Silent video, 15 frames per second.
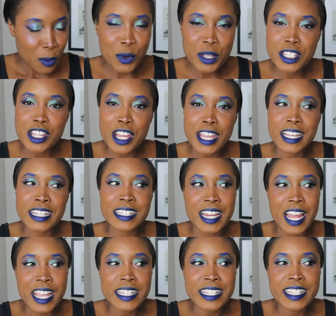Which it's
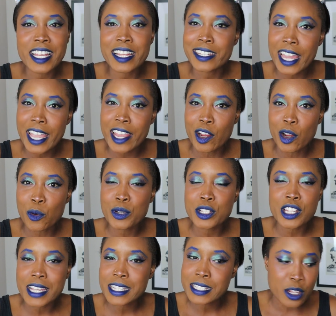nice to layer,
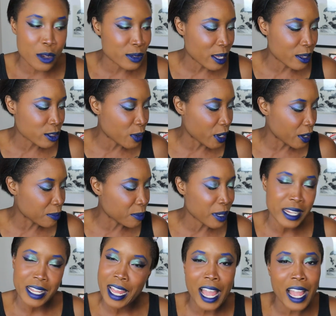which I know sounds weird,
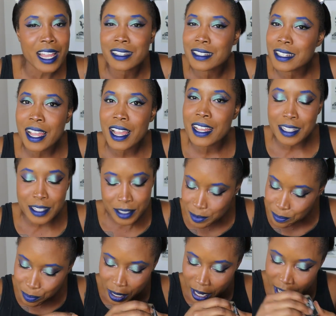but I, uh,
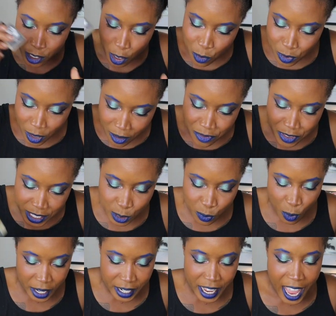but I don't love
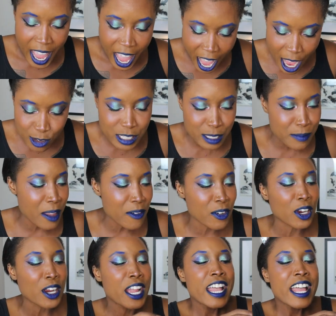this one.
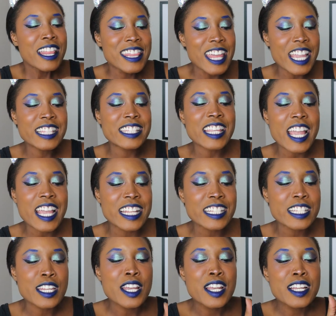Howsomever, they
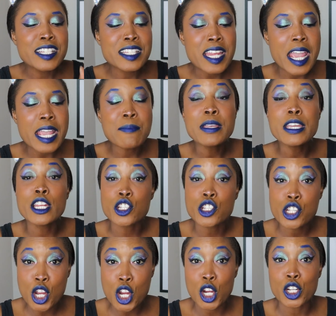sent Take Me to
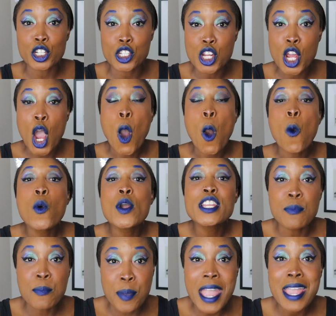Church,
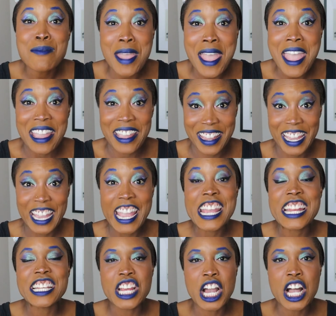which baby,
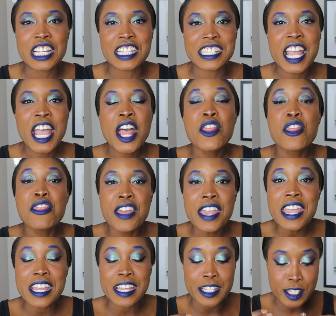it does.
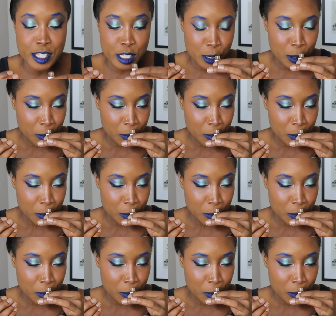This